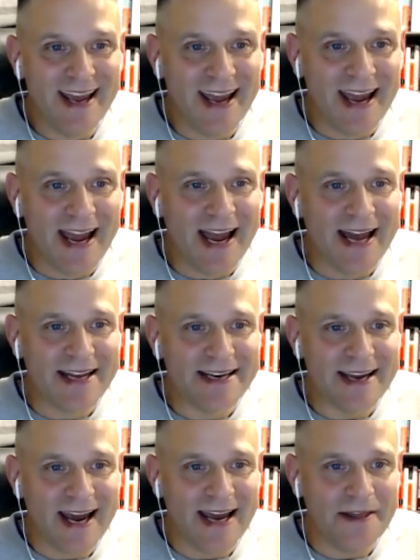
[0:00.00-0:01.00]

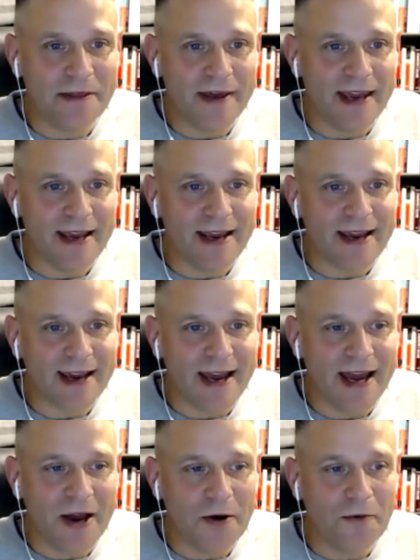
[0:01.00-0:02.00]
and i think
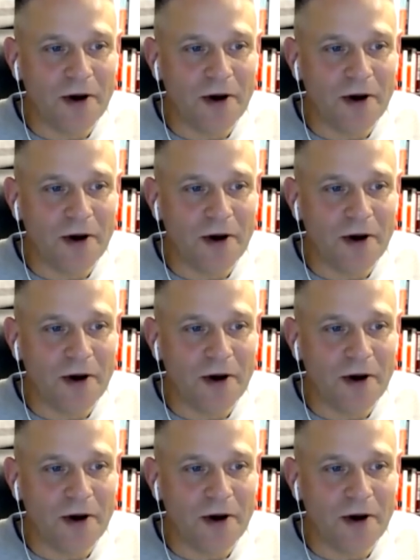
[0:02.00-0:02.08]
uh,